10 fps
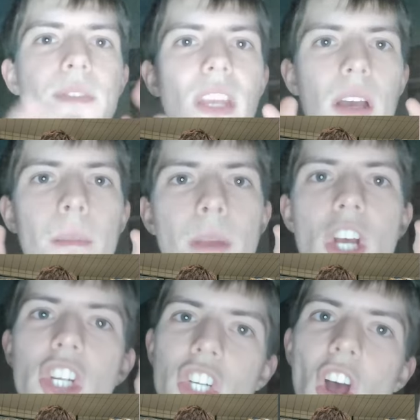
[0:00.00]
the
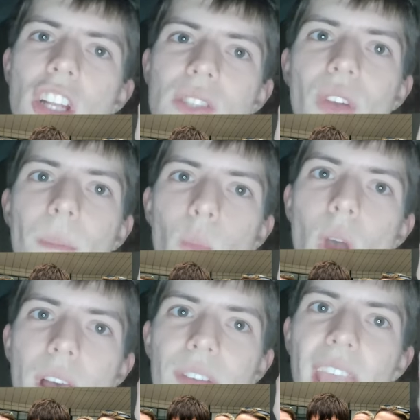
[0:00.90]
shots from
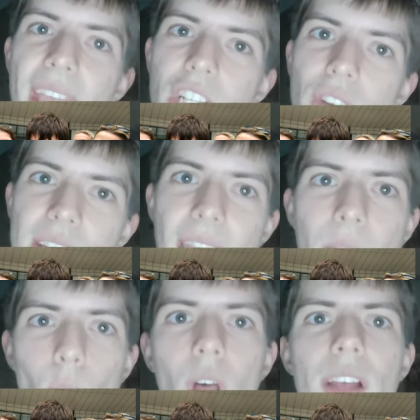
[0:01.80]
where the X-Ray
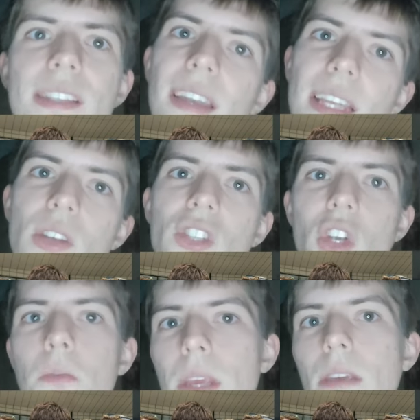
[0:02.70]
tent was, and there's
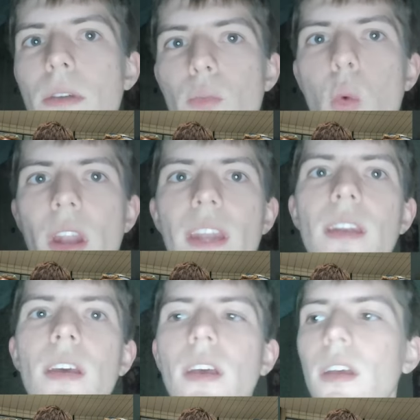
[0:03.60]
also me with one in
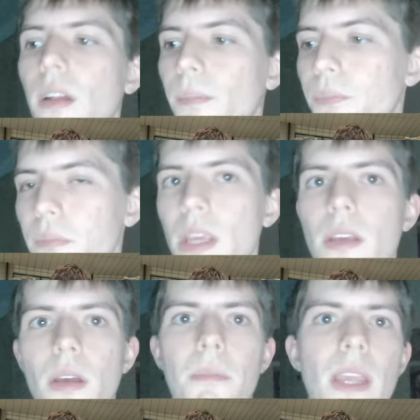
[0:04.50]

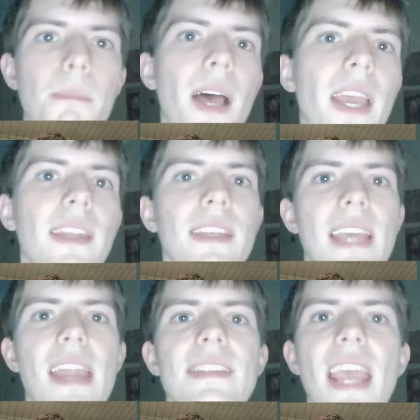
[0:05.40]
me by the
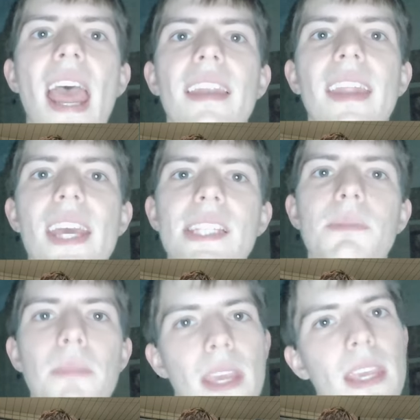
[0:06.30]
tent, and
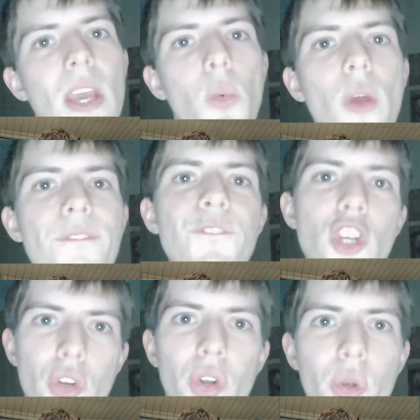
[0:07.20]
there's me with the
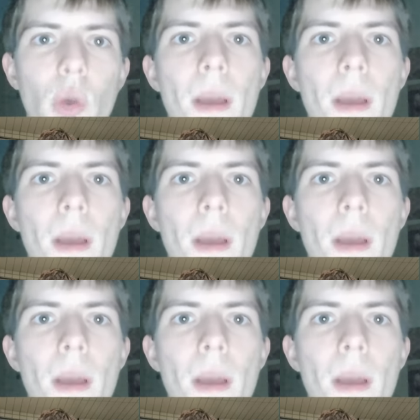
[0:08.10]
crew,